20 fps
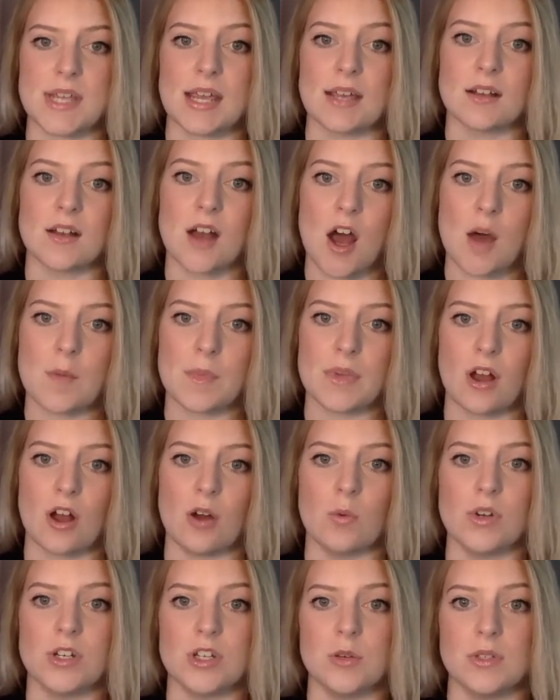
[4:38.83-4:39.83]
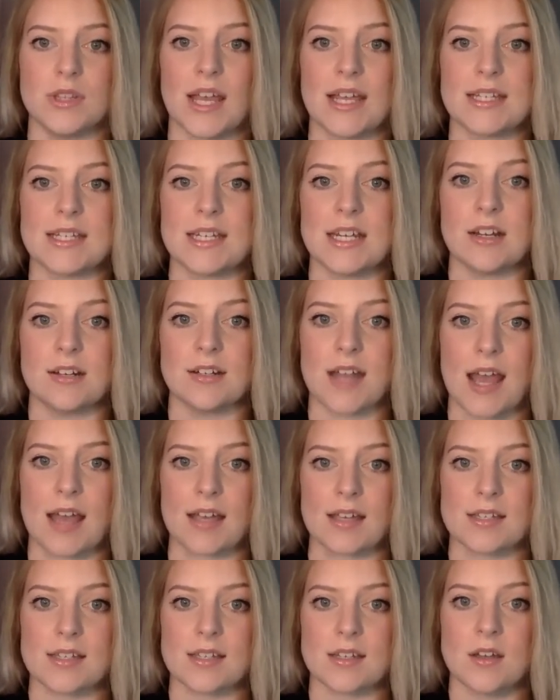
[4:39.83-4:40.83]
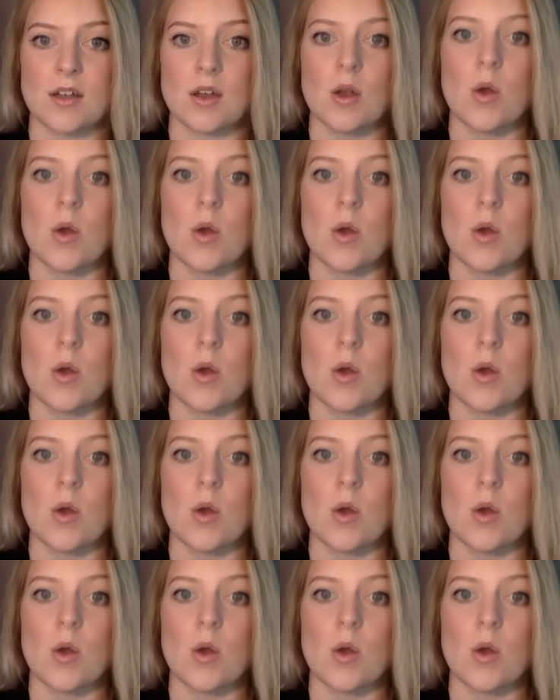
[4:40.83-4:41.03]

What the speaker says: and comment on what you would like to hear next,